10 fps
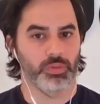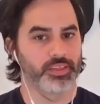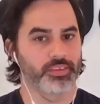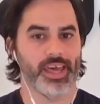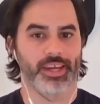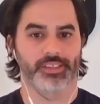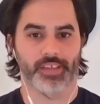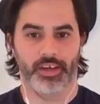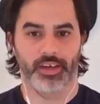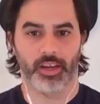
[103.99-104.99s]
get that
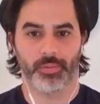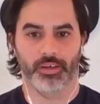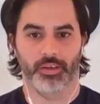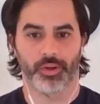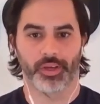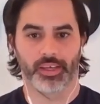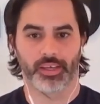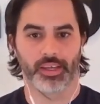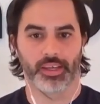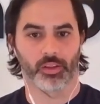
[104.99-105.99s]
excited about going and
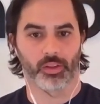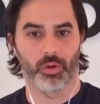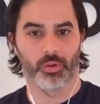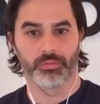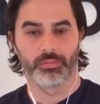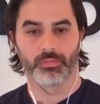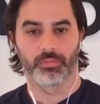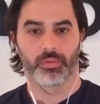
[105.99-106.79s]
getting a loan.